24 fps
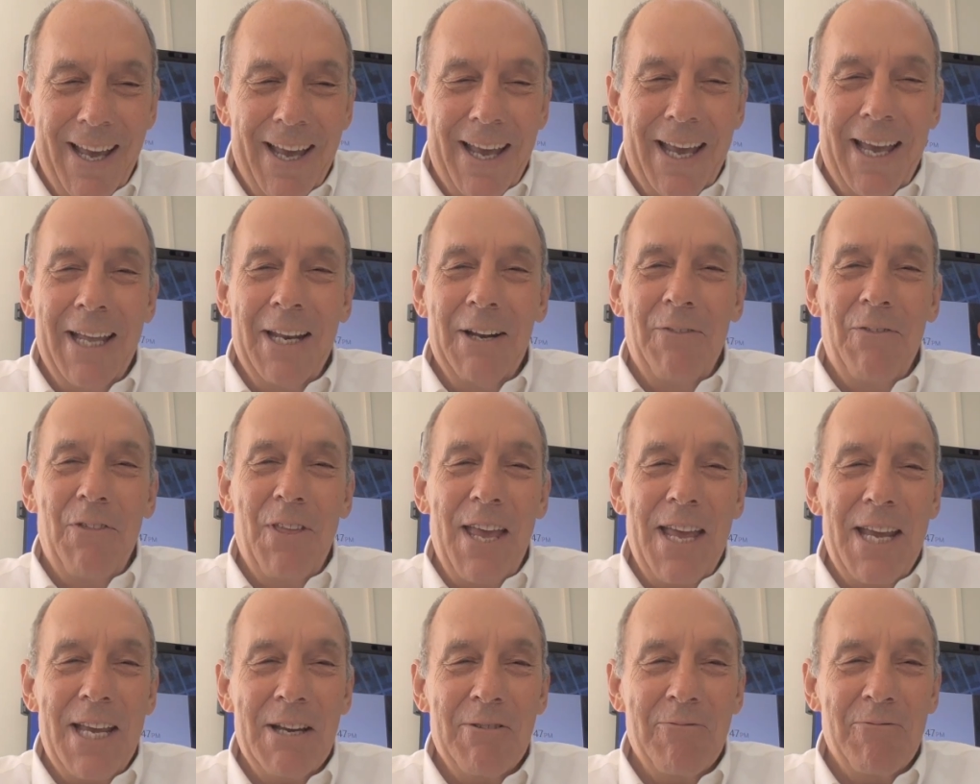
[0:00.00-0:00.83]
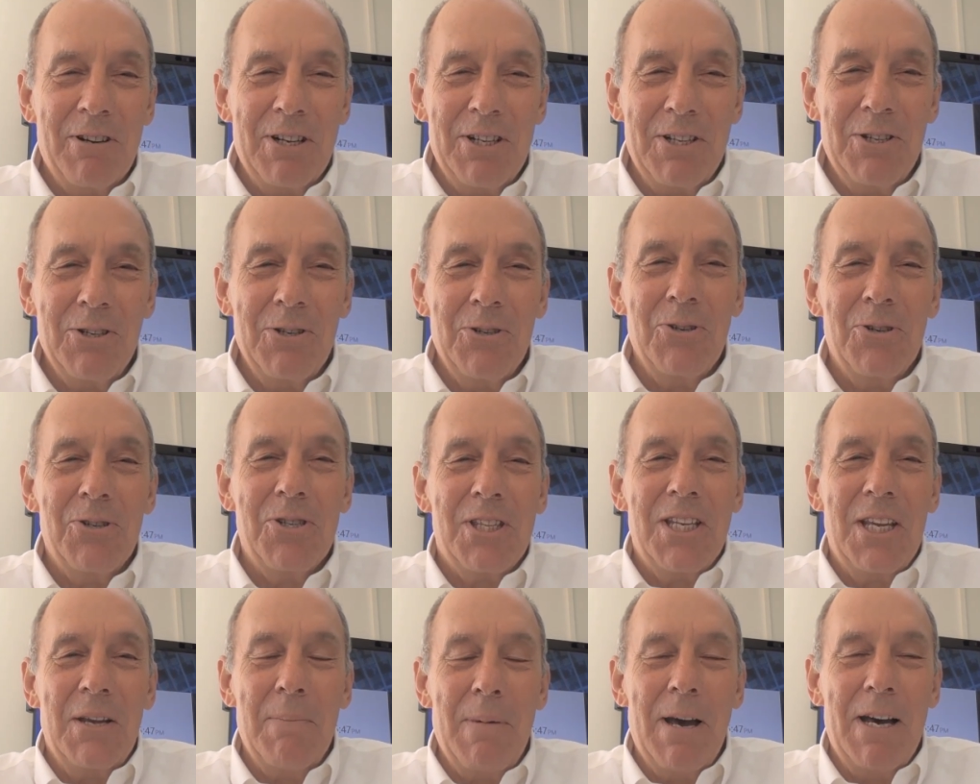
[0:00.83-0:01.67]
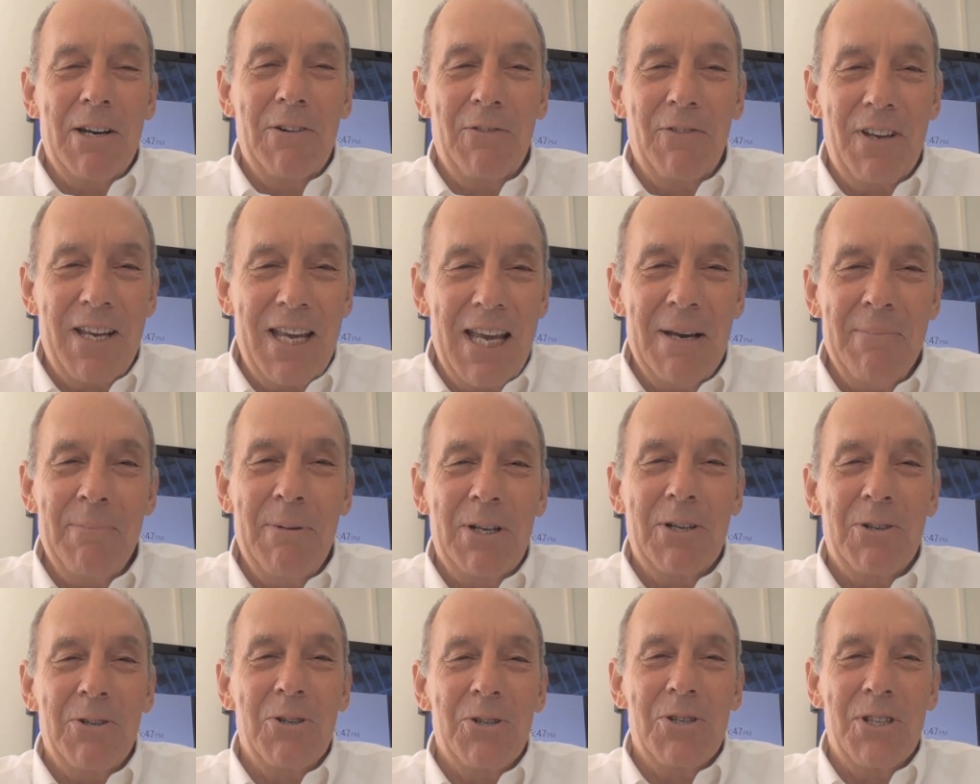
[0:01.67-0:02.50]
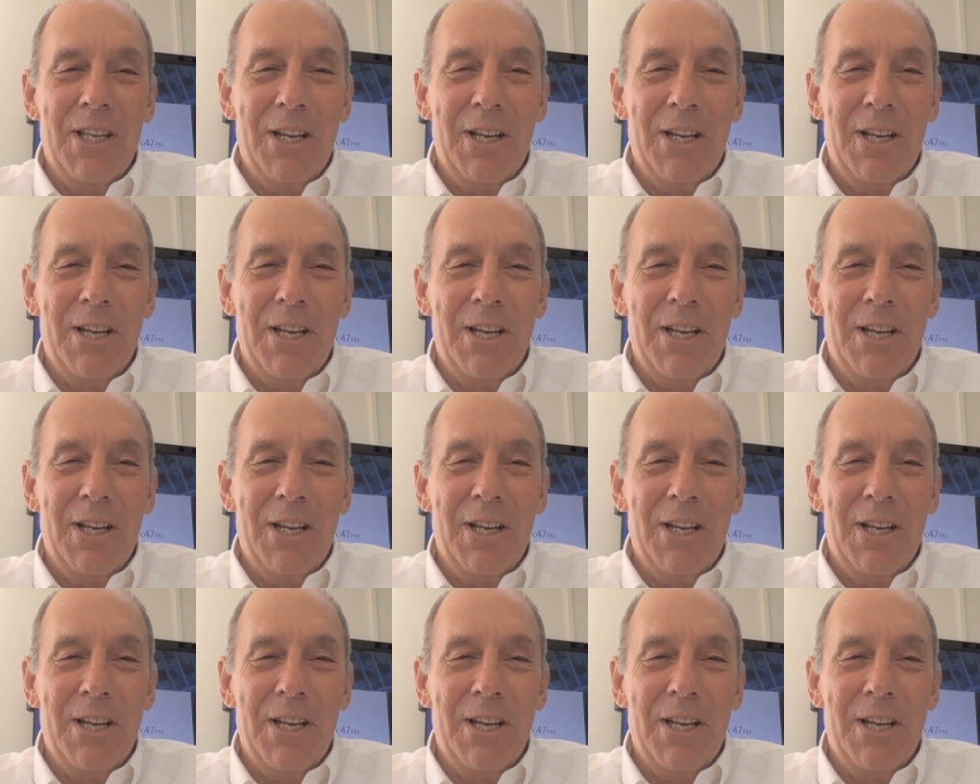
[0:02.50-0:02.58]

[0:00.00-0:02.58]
And if they can reduce the amount of chemicals